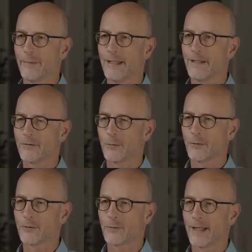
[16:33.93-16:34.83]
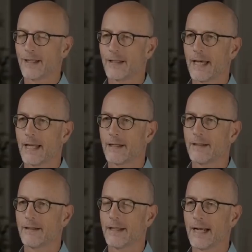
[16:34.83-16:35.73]
made these rules so
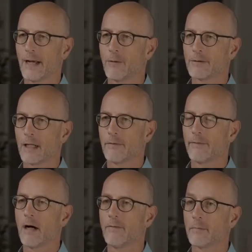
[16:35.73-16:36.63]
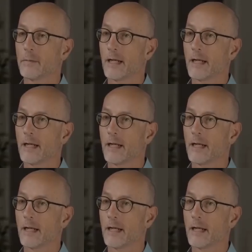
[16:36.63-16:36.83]
that I was not involved with.